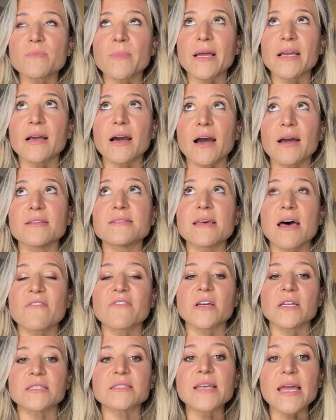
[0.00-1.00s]
My guides
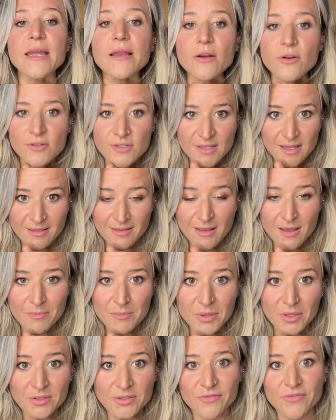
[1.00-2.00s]
have containers that they
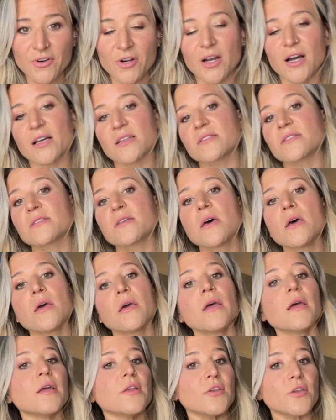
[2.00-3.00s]
build for us
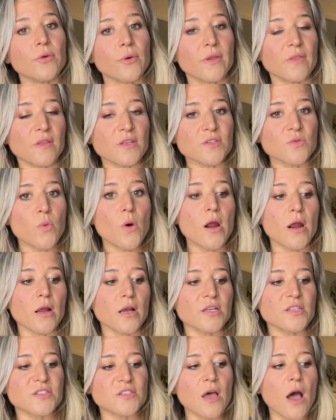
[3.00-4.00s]
in doing this
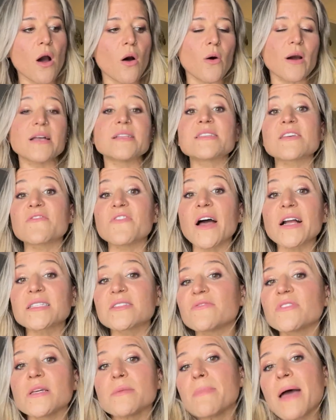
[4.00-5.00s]
work. So it's
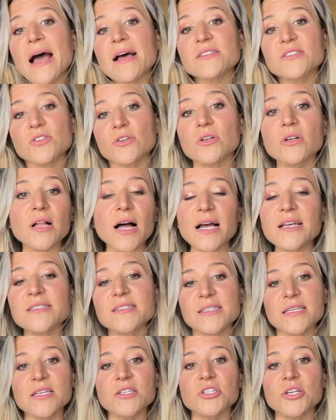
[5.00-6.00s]
effectively
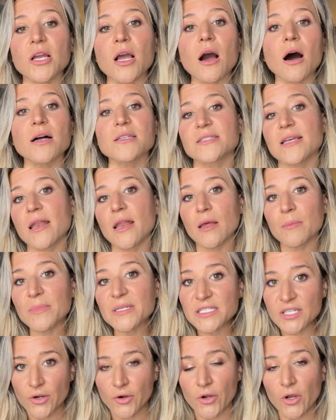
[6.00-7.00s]
masterclass teaching content and
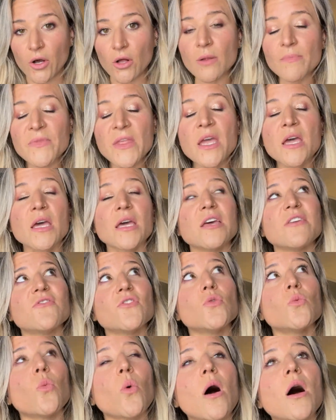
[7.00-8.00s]
material. If
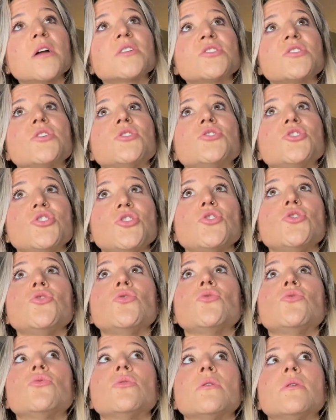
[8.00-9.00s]
you want
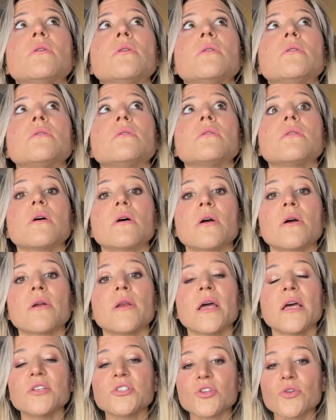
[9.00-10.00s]
to
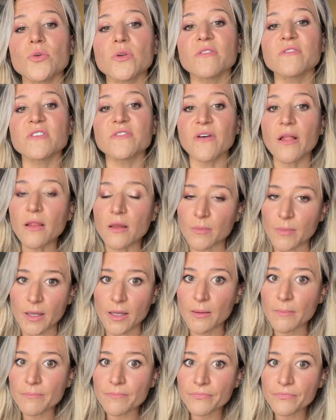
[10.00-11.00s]
learn intuitive
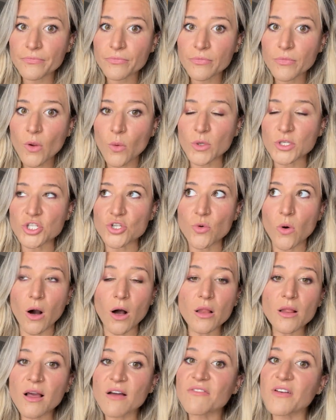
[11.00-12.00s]
development, which you
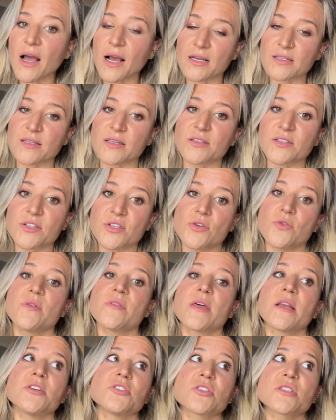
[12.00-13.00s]
all have access to, and
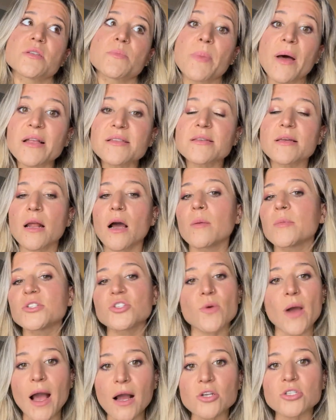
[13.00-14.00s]
then it just depends on how much
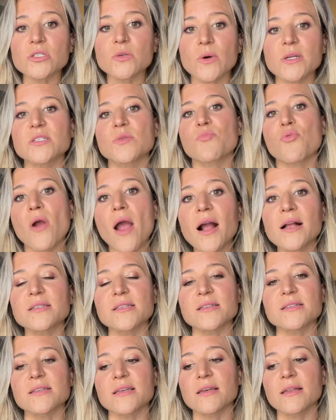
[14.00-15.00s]
you actually want to
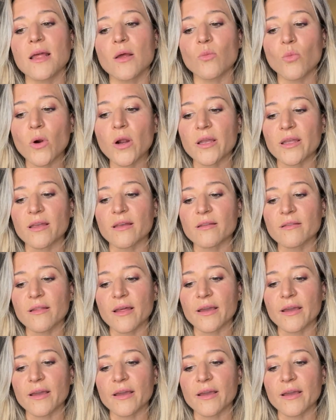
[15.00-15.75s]
practice it and work it.